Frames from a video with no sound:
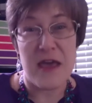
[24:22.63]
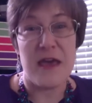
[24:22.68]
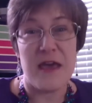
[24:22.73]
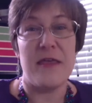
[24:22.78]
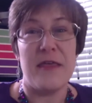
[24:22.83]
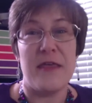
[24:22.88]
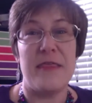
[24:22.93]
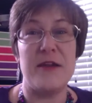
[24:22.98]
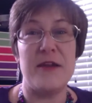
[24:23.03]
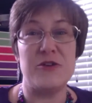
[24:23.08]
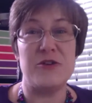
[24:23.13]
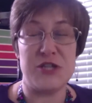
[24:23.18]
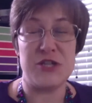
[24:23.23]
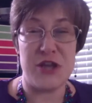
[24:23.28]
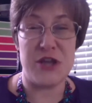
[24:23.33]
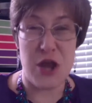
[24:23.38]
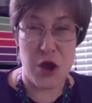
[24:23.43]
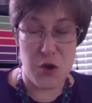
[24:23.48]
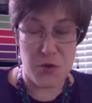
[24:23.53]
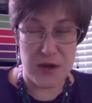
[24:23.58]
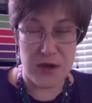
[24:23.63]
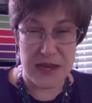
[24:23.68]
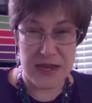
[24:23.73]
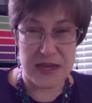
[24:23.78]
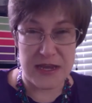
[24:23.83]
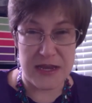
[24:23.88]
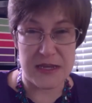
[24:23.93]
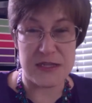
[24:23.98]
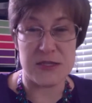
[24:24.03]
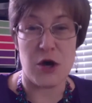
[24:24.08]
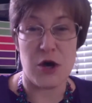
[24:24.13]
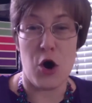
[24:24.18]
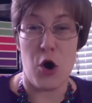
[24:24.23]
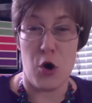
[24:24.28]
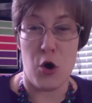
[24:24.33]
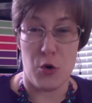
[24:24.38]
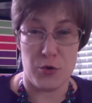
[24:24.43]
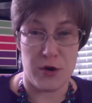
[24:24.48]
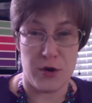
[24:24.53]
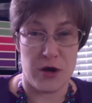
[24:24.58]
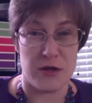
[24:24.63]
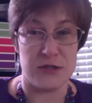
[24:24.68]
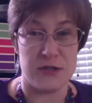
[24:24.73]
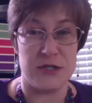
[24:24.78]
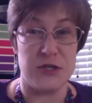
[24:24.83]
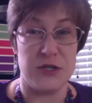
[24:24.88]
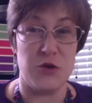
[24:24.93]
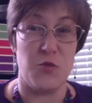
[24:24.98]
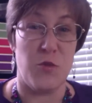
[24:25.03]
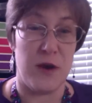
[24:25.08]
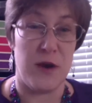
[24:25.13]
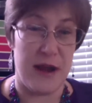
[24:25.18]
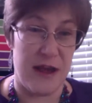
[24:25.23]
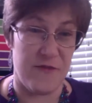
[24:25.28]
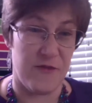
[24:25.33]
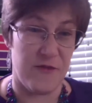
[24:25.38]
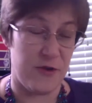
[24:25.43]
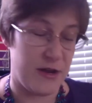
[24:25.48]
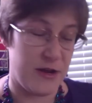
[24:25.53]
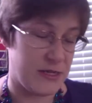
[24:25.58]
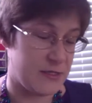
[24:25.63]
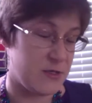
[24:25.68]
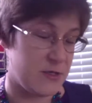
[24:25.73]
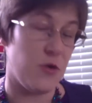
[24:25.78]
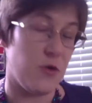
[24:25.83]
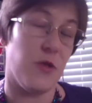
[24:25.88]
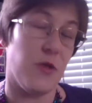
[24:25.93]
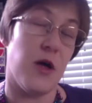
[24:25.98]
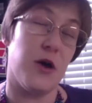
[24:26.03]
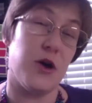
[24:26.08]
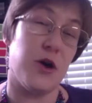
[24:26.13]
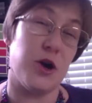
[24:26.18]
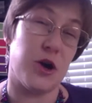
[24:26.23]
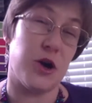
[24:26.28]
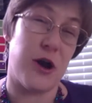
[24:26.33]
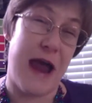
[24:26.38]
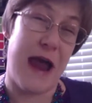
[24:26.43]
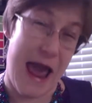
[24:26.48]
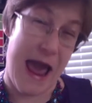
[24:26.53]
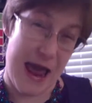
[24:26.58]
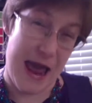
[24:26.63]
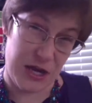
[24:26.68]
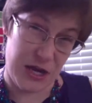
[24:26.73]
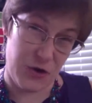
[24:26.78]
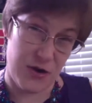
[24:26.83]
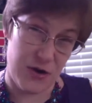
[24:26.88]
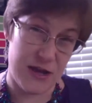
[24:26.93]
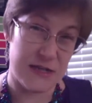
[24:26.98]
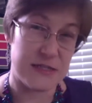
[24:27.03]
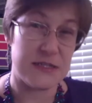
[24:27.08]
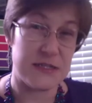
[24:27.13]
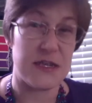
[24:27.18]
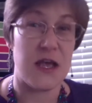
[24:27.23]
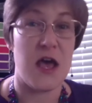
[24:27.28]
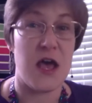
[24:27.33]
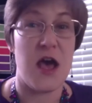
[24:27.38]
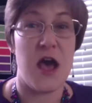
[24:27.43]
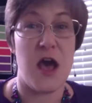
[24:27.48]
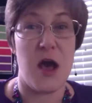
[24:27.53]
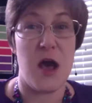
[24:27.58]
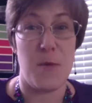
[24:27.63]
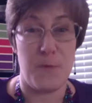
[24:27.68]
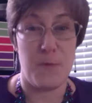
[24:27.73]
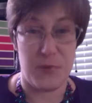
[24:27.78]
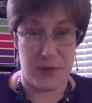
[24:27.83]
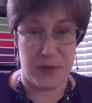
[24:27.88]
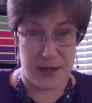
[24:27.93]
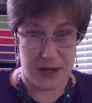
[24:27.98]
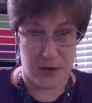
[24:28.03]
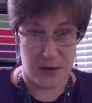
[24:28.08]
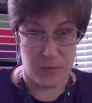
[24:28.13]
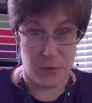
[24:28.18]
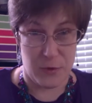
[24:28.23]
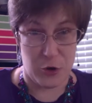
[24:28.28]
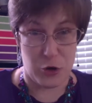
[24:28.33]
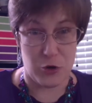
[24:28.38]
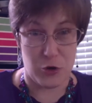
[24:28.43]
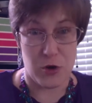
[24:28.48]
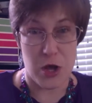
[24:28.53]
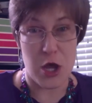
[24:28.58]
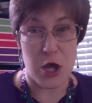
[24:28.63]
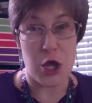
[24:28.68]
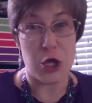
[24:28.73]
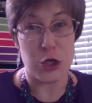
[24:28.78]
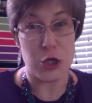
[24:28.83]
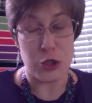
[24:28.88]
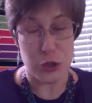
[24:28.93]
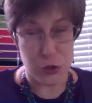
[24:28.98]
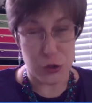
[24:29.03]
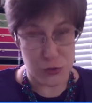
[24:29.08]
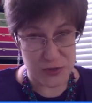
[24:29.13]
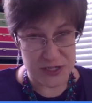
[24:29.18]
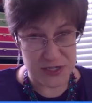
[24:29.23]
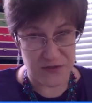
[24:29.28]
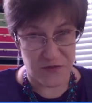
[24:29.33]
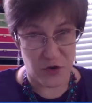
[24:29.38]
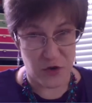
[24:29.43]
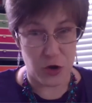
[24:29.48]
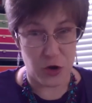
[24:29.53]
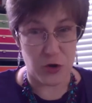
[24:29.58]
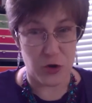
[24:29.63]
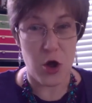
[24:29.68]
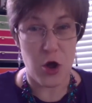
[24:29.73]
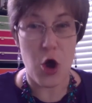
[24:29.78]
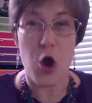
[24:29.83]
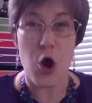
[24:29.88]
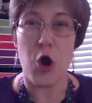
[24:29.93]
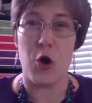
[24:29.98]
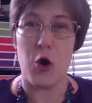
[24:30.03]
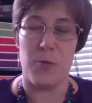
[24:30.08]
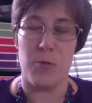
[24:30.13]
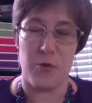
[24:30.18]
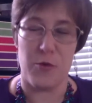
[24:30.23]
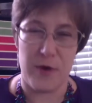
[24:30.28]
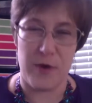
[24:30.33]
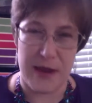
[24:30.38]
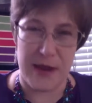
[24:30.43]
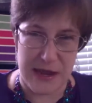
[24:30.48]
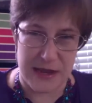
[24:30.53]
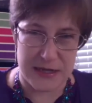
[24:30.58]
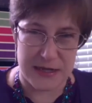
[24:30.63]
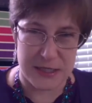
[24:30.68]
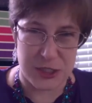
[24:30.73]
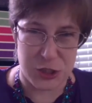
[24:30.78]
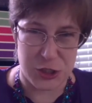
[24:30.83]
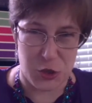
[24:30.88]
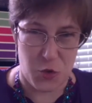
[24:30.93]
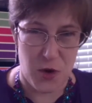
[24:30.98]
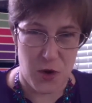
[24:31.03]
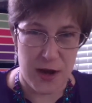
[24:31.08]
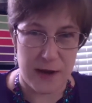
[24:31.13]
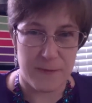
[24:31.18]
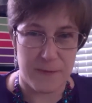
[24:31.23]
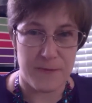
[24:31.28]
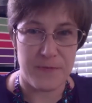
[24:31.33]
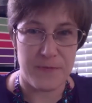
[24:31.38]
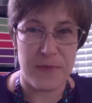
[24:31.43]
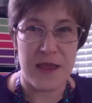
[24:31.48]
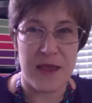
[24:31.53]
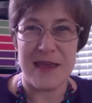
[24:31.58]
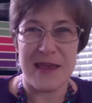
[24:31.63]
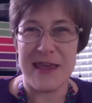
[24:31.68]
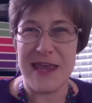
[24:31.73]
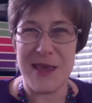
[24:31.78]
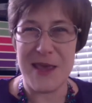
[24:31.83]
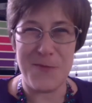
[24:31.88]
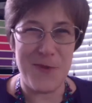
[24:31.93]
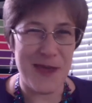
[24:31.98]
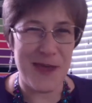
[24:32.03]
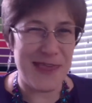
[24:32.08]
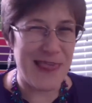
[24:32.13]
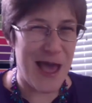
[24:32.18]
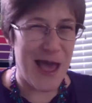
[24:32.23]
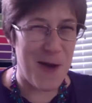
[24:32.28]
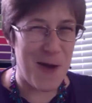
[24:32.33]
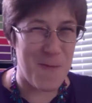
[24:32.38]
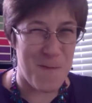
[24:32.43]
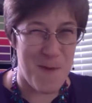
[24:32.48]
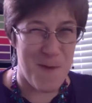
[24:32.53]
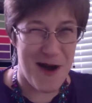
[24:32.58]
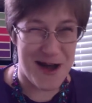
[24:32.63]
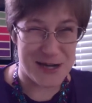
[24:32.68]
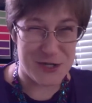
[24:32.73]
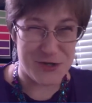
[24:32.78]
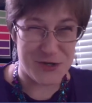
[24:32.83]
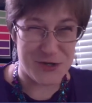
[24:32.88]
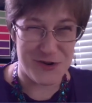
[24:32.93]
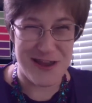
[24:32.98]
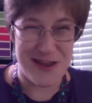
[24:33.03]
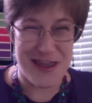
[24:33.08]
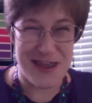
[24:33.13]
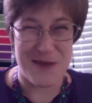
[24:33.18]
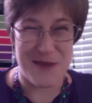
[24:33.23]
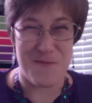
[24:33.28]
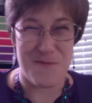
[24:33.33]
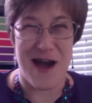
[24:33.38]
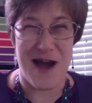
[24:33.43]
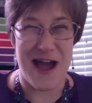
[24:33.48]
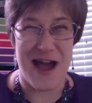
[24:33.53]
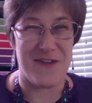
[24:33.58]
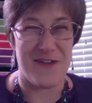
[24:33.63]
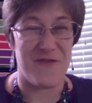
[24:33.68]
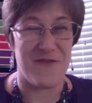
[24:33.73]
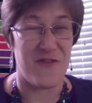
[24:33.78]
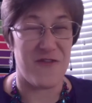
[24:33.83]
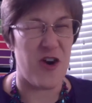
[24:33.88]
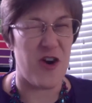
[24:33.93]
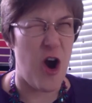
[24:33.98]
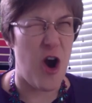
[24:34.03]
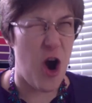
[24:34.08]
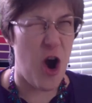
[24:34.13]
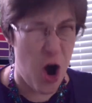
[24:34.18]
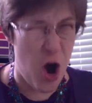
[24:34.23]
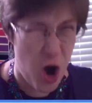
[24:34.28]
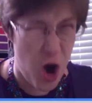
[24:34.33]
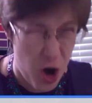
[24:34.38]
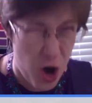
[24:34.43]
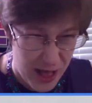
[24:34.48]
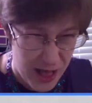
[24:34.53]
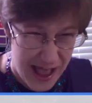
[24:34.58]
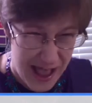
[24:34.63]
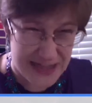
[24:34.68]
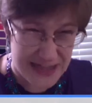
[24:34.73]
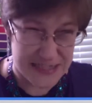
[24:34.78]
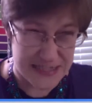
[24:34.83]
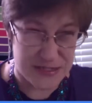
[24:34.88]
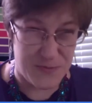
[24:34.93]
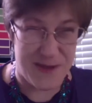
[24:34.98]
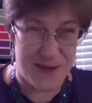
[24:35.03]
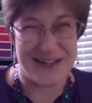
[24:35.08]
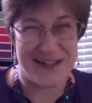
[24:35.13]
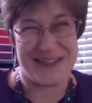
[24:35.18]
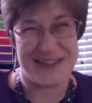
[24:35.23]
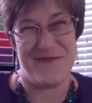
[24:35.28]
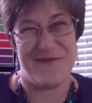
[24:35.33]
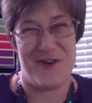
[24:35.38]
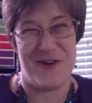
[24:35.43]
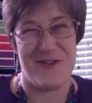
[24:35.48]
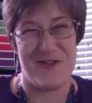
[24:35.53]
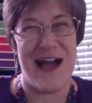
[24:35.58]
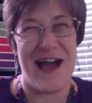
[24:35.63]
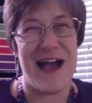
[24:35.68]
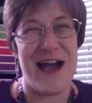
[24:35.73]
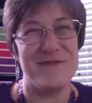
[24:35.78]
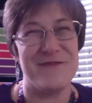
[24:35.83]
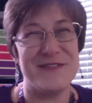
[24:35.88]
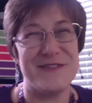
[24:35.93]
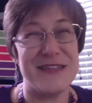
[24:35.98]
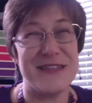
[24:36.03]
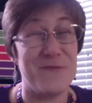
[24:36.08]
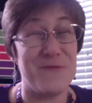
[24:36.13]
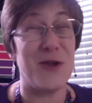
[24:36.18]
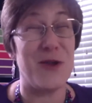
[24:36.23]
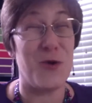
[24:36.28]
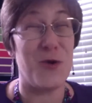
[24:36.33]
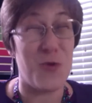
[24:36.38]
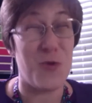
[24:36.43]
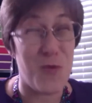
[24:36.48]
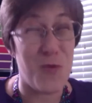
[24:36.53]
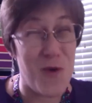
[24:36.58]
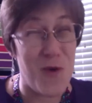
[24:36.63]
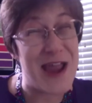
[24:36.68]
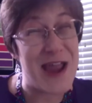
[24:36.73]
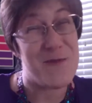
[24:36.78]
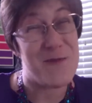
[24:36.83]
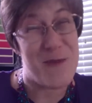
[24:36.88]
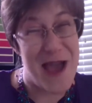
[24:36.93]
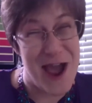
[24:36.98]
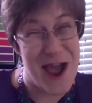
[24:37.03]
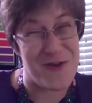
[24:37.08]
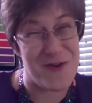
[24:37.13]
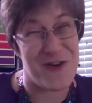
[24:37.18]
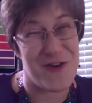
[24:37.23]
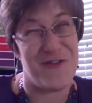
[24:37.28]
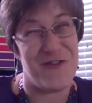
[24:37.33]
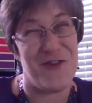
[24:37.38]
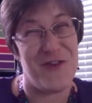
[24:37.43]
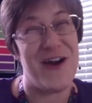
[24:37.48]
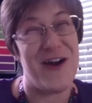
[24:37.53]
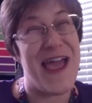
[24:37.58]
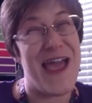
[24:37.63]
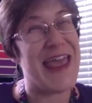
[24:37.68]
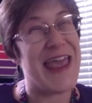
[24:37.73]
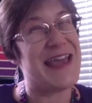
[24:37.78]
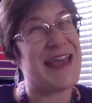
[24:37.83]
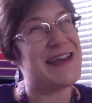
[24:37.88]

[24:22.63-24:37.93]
There's no need to hold on to whatever is no longer accurate, applicable, useful, or bringing us joy. Keeping that mantra in mind for all aspects of our lives can be quite powerful and